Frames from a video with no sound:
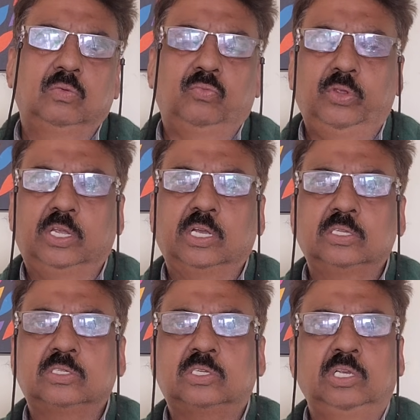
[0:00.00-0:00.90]
we
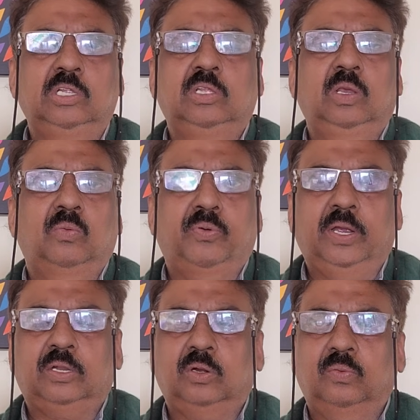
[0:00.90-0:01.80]
can see the
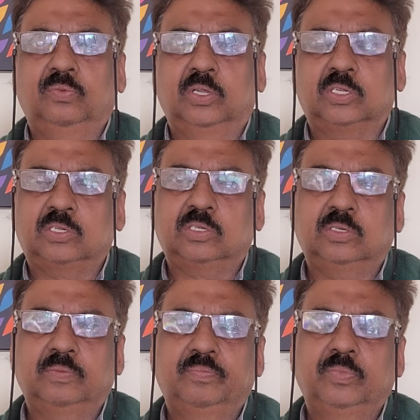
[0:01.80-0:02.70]
effect of this
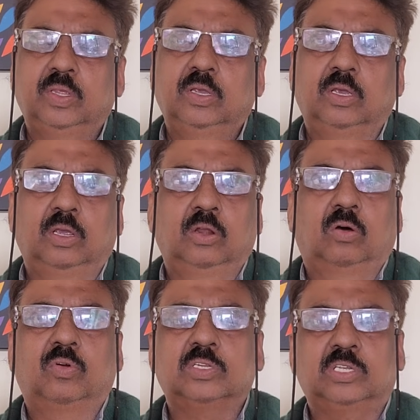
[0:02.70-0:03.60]
in
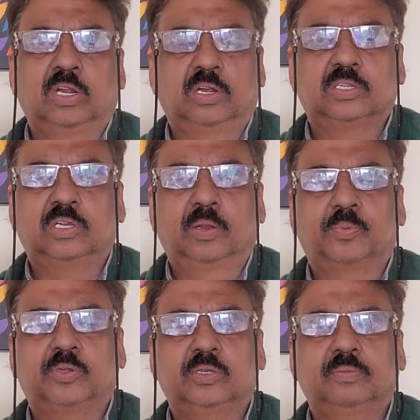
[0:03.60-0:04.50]
our salary
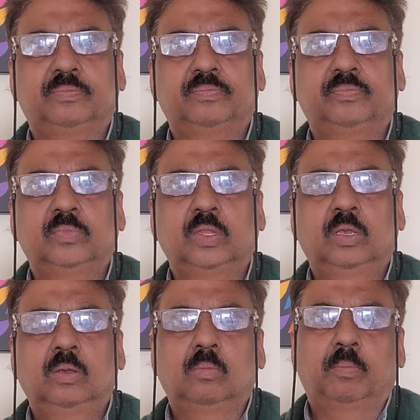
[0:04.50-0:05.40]
slips?
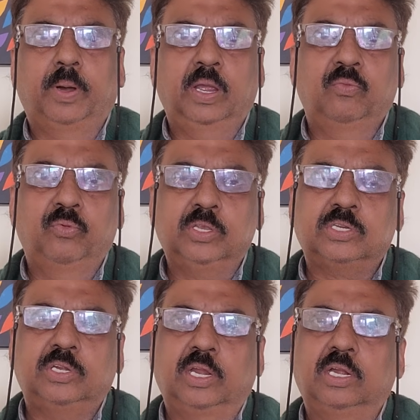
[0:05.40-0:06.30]
By
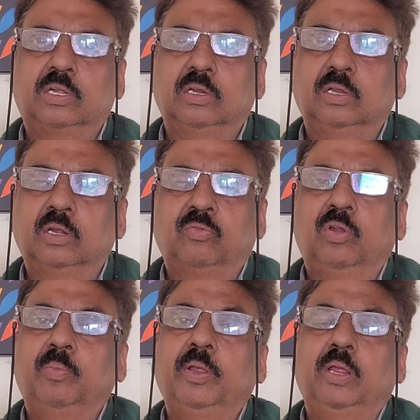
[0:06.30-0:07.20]
which date it
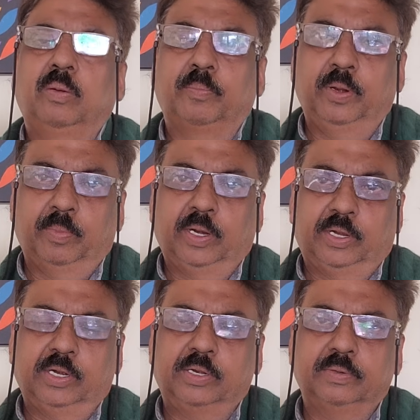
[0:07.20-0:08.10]
will be implemented?